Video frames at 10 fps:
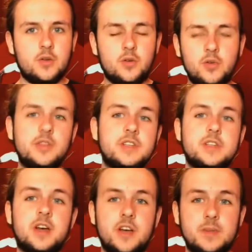all this
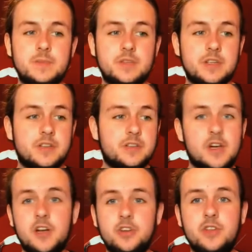time since
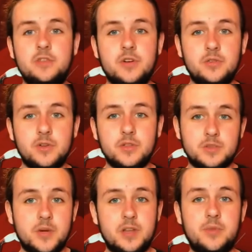Harry found out that
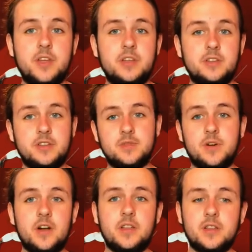Spider-Man killed his
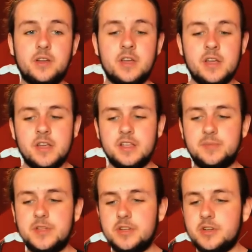father,
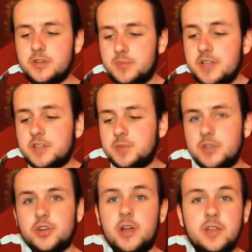Peter's
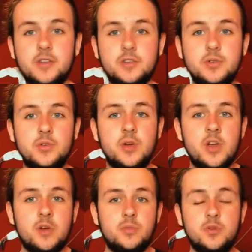been trying to
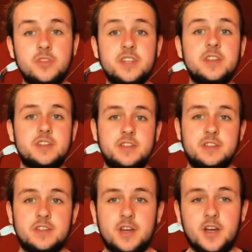prove his
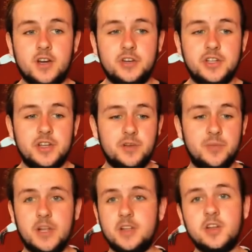innocence to Harry and
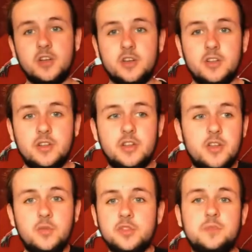be like, look,
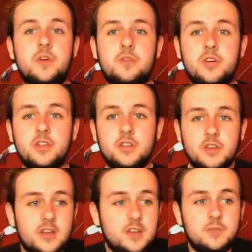it wasn't my fault,
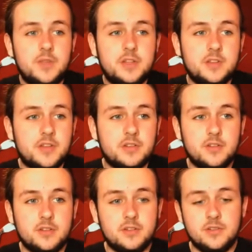I didn't mean to
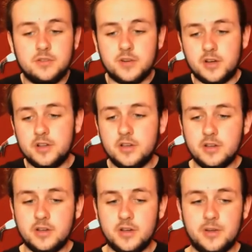kill your father,
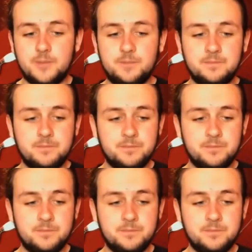not